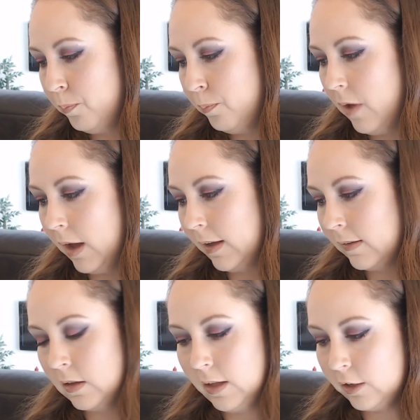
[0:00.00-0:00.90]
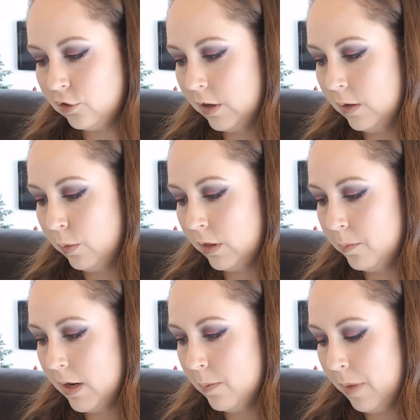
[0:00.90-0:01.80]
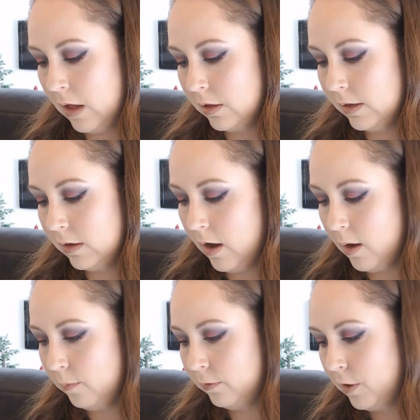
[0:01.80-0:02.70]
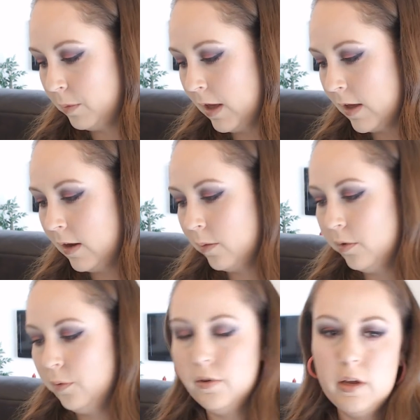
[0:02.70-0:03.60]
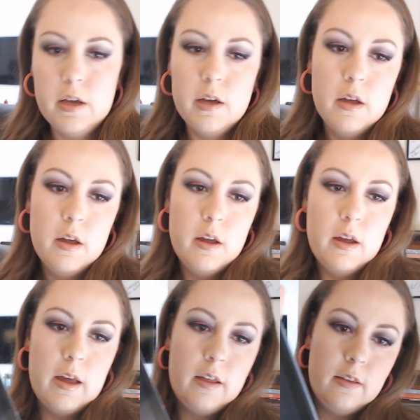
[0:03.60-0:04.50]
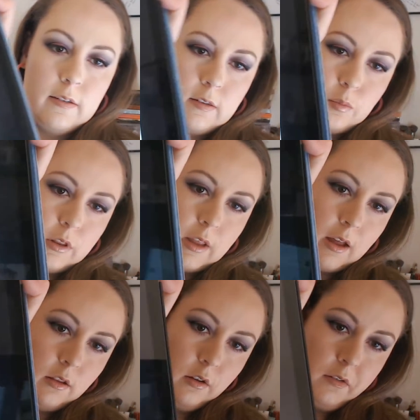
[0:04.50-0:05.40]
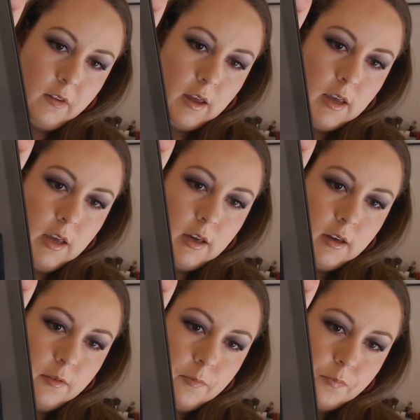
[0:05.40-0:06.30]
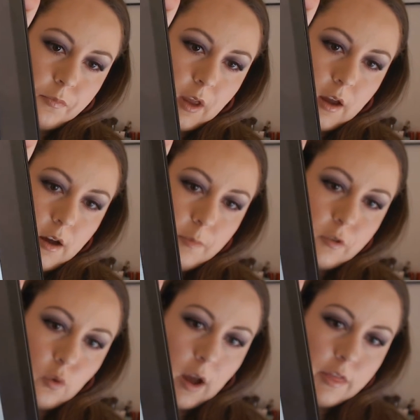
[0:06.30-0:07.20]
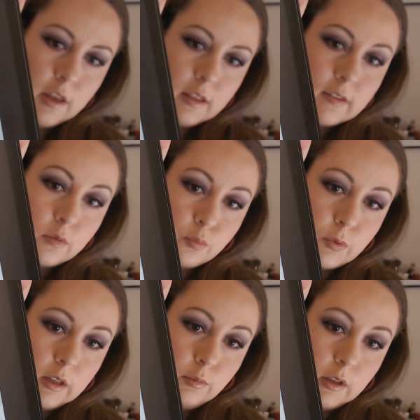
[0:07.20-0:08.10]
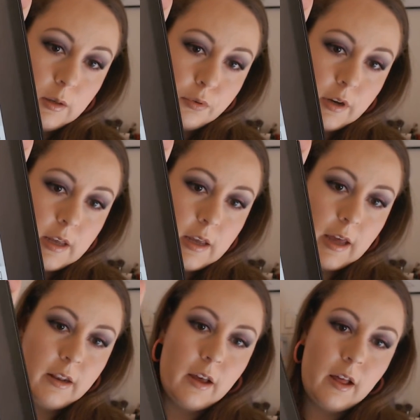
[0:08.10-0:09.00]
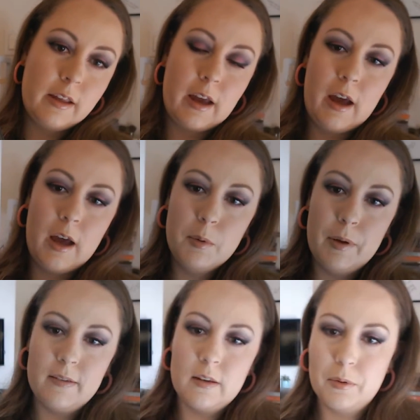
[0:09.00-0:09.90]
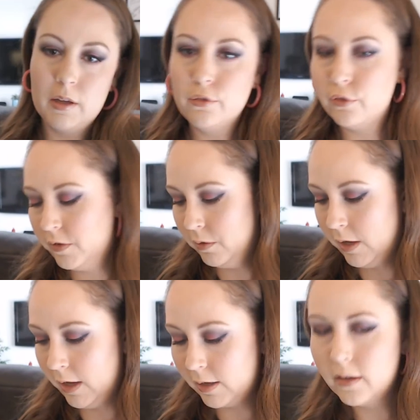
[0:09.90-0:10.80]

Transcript: I guess, collection with a mini palette from KKW Beauty. And this is what that looks like. So I think this is really, really pretty. And like, I'm a basic bitch. So like,